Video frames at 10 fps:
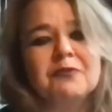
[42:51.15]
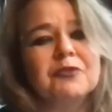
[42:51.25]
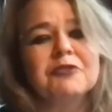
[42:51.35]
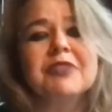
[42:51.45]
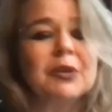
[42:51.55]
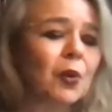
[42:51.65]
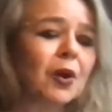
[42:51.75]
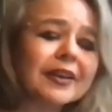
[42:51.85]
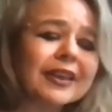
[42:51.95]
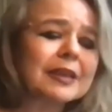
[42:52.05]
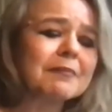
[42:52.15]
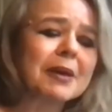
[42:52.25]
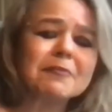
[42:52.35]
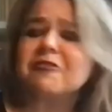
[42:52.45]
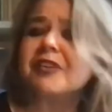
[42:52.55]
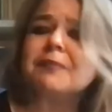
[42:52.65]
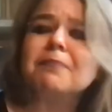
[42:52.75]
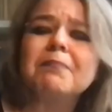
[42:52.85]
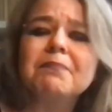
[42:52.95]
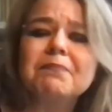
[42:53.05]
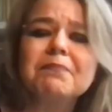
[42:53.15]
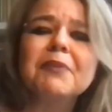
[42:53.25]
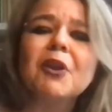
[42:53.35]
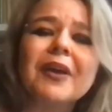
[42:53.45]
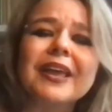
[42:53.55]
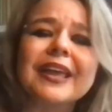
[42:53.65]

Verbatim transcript: for reworking memory blocks